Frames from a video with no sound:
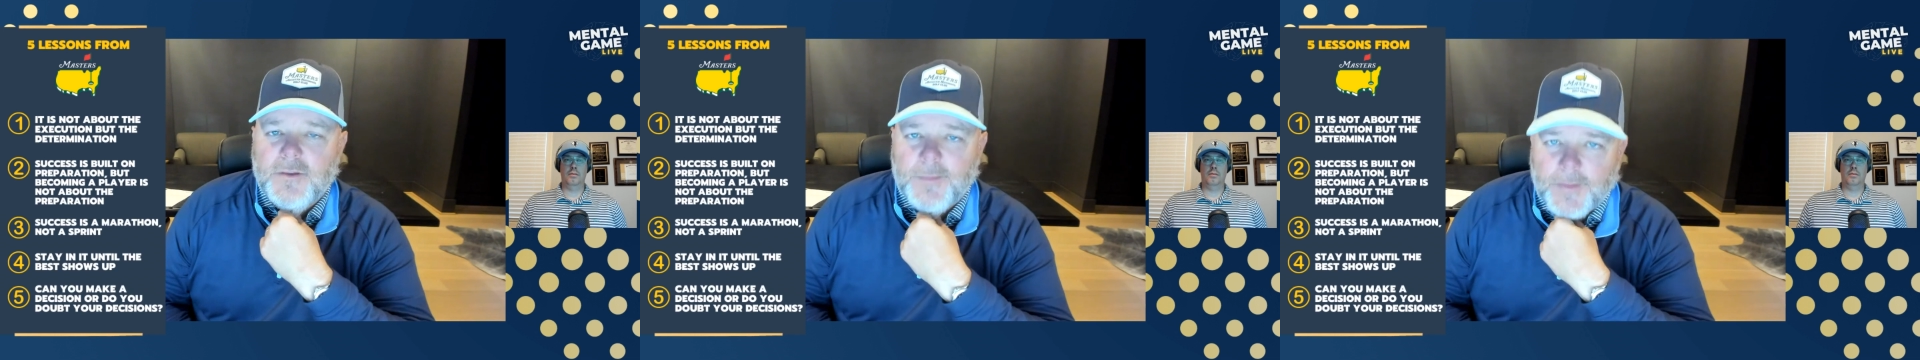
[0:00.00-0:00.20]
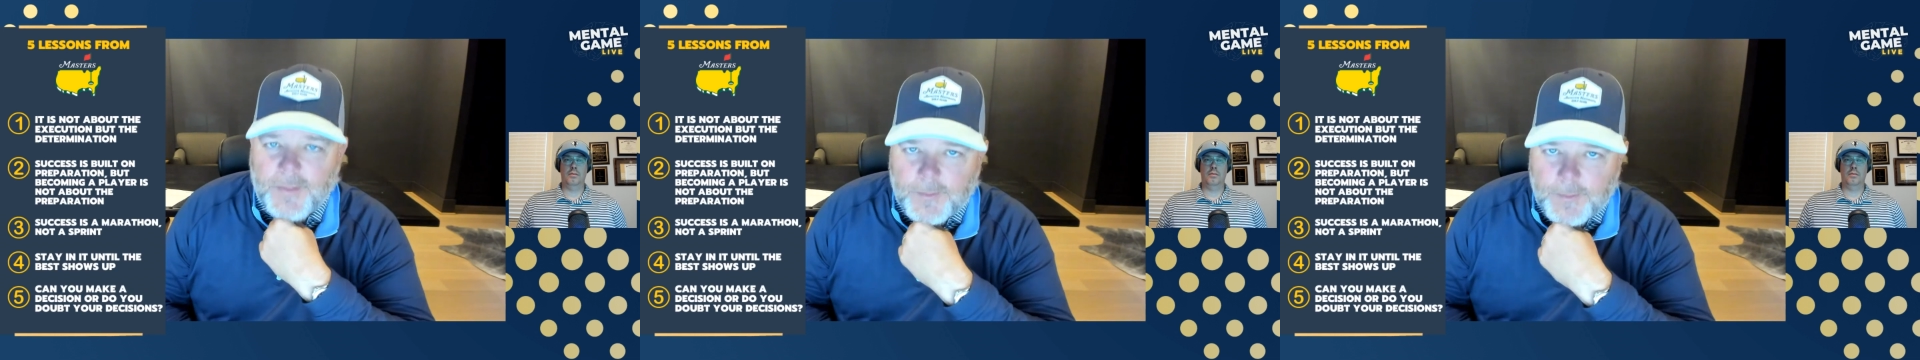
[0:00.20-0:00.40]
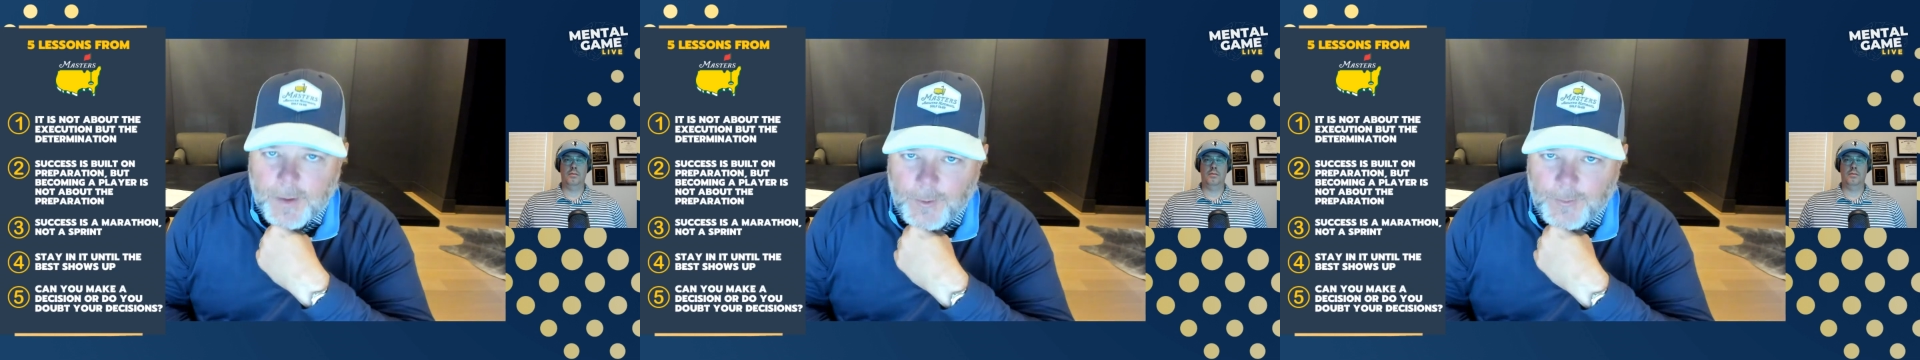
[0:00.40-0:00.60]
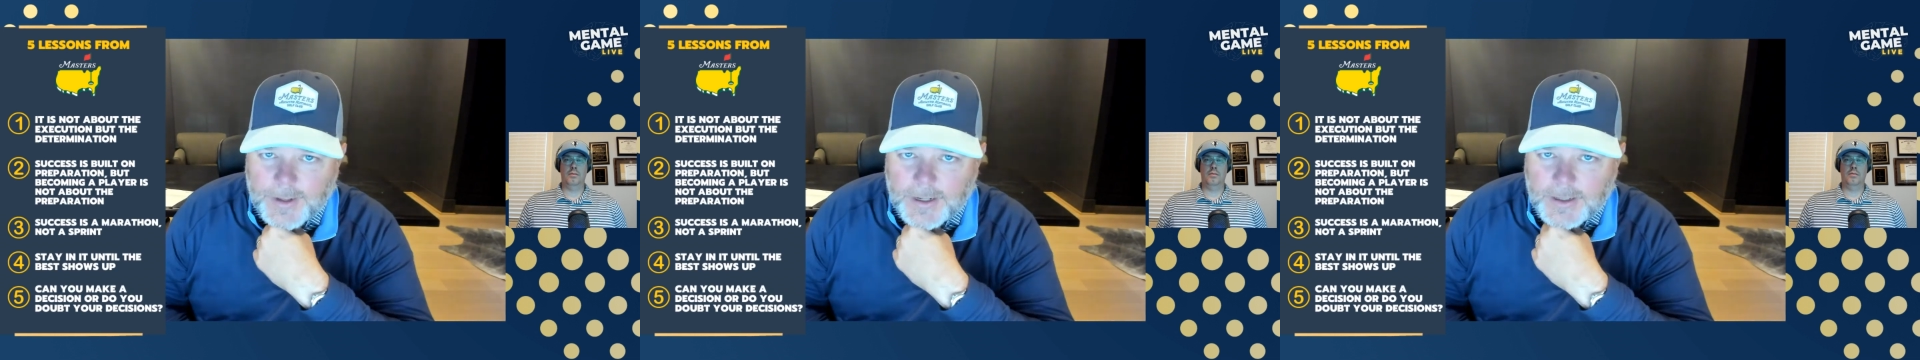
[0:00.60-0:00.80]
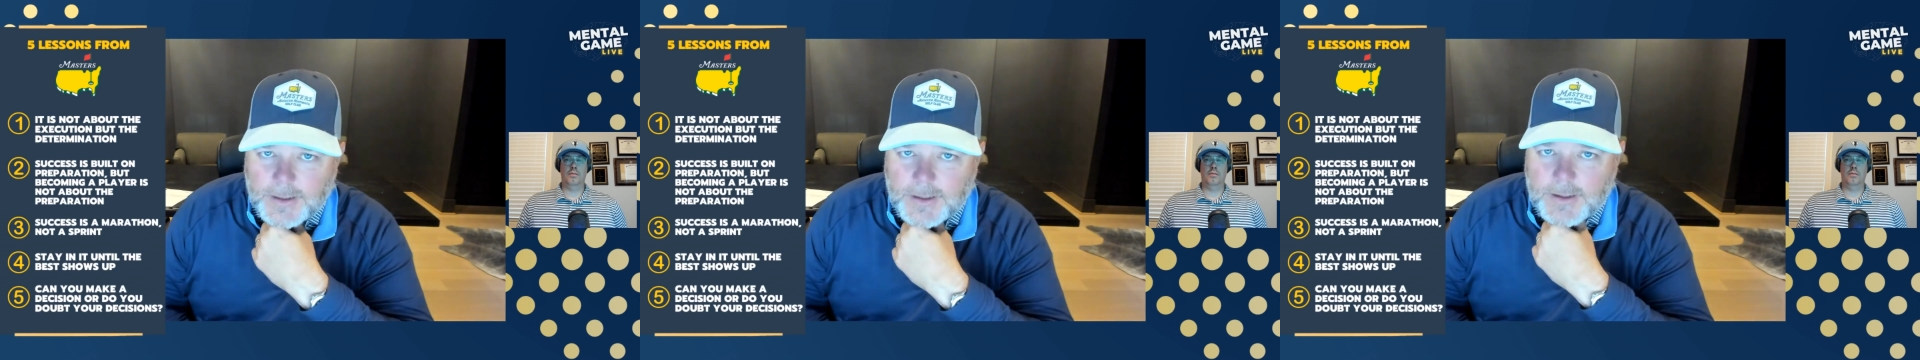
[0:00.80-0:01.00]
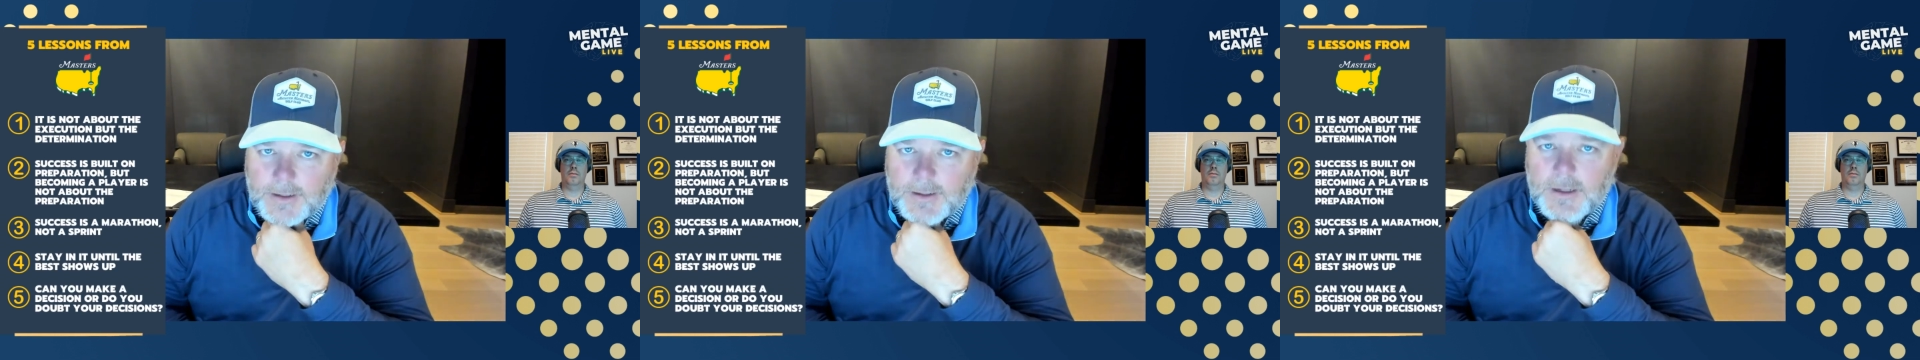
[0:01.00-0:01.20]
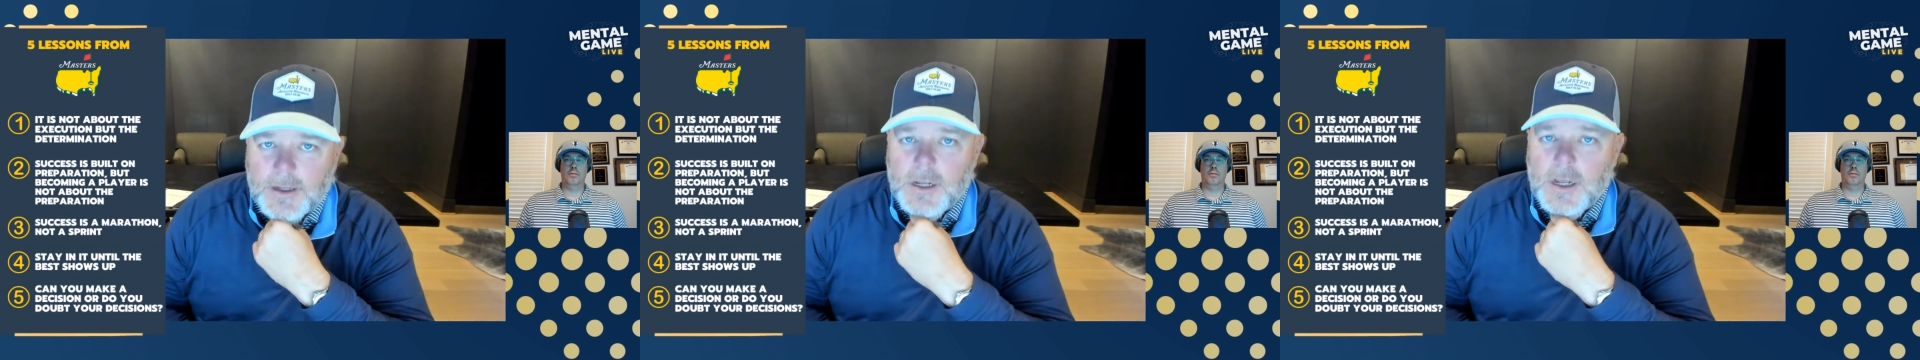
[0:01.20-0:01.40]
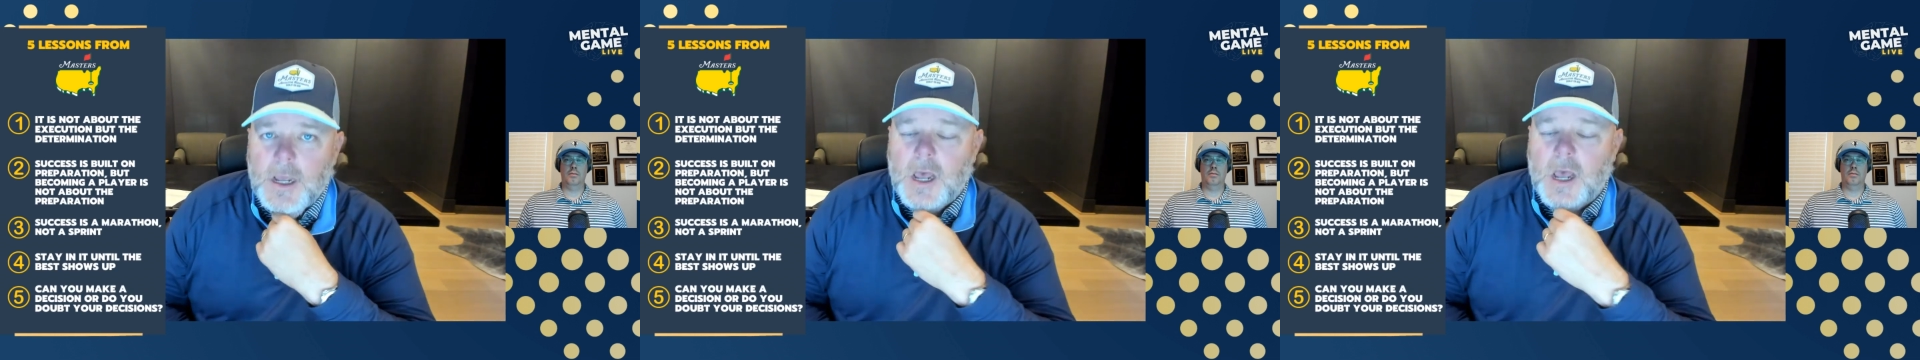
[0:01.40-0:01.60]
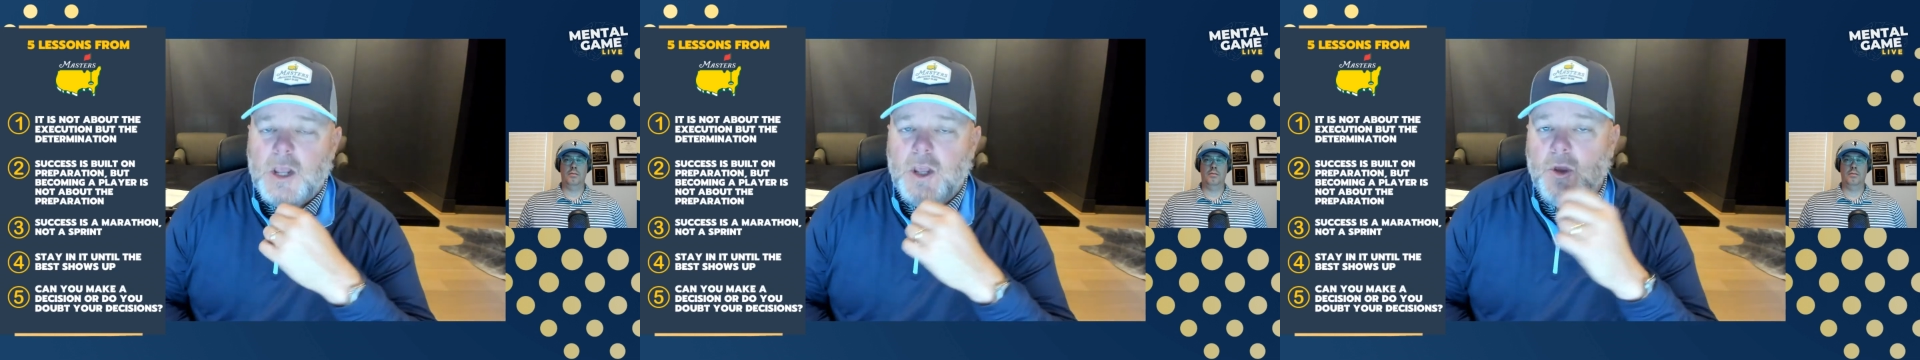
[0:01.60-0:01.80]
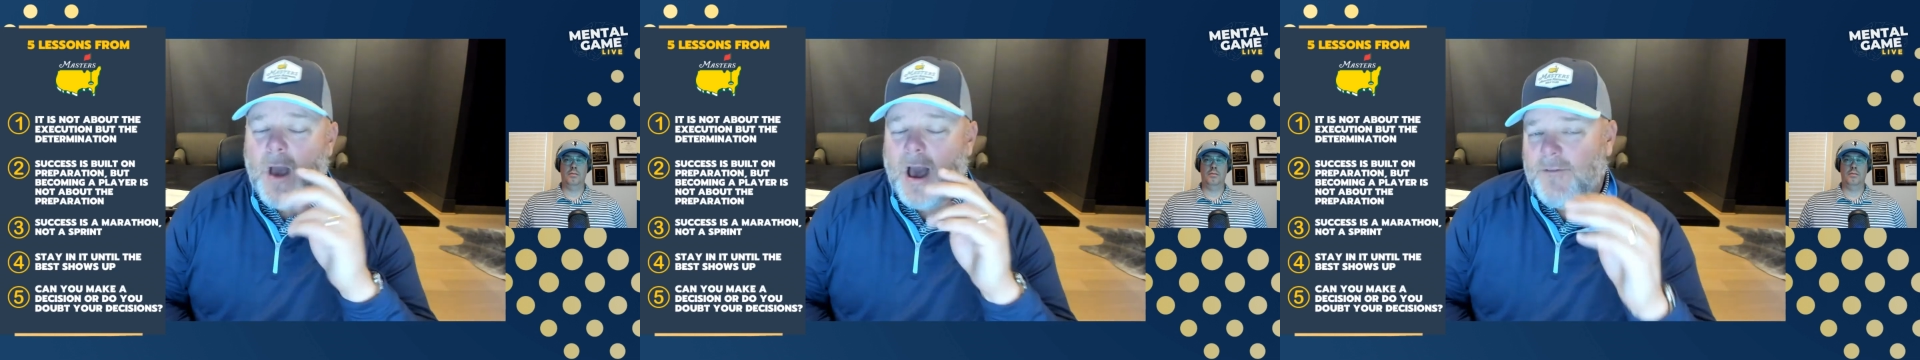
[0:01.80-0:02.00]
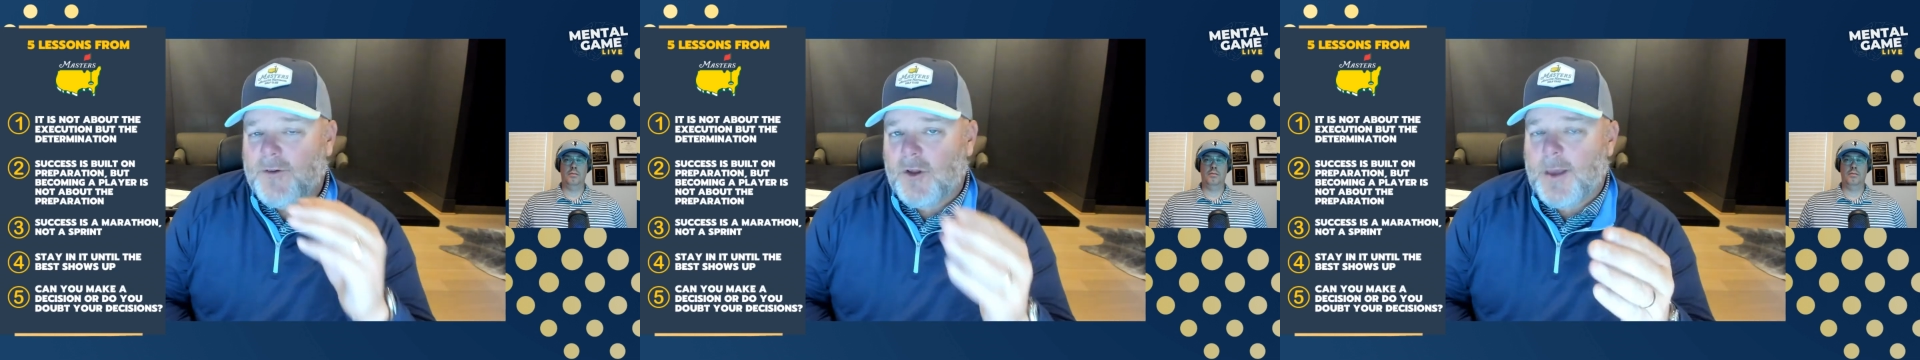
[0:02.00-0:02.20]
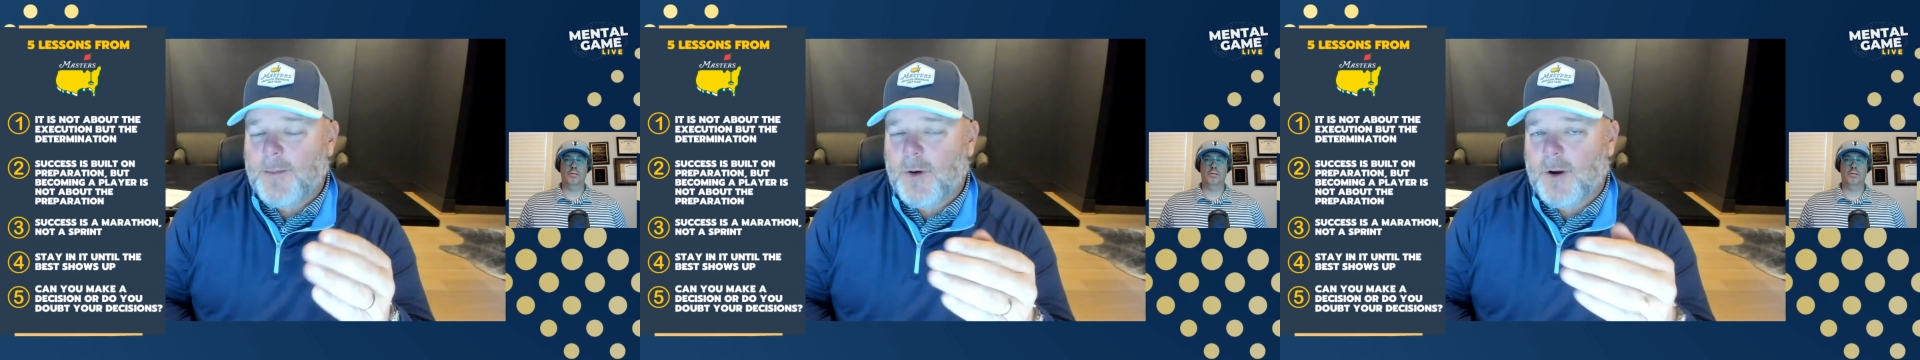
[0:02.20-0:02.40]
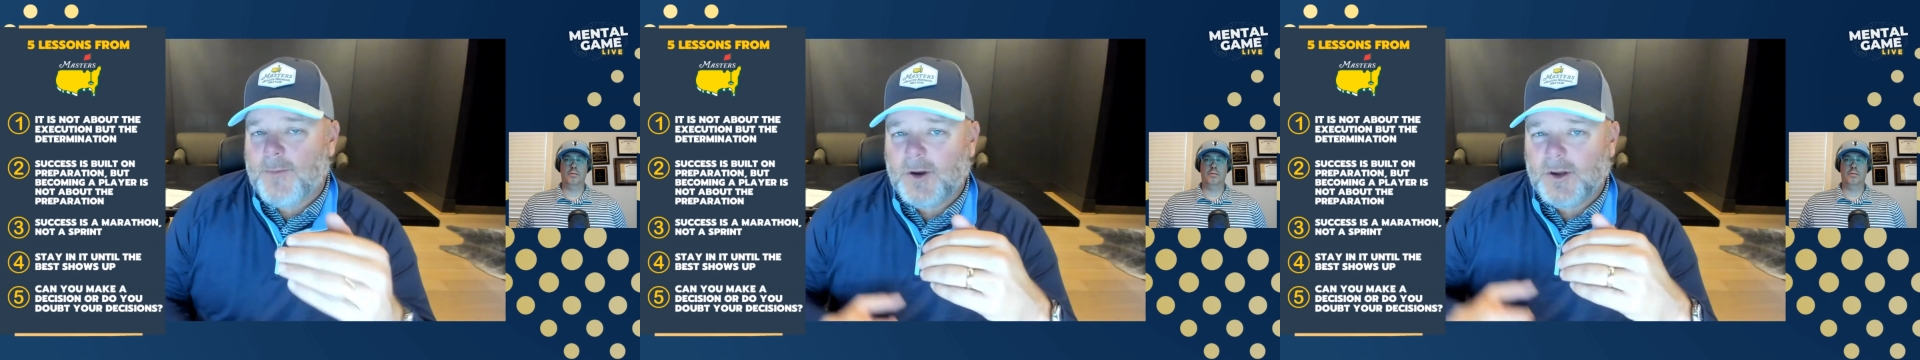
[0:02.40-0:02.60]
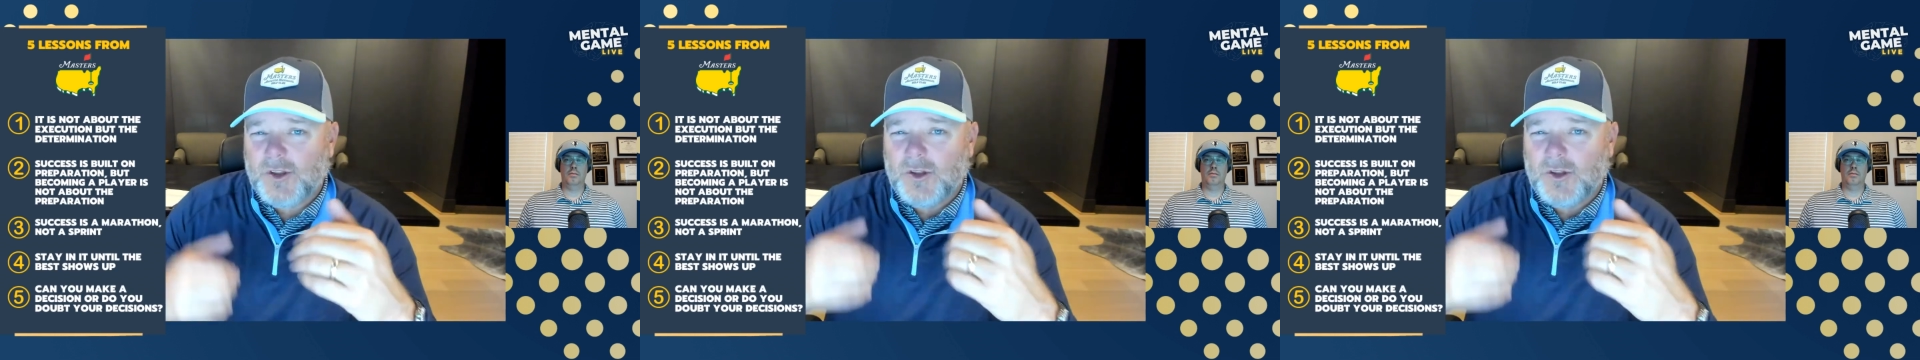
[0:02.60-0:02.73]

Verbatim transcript: about the moment. You have all that preparation.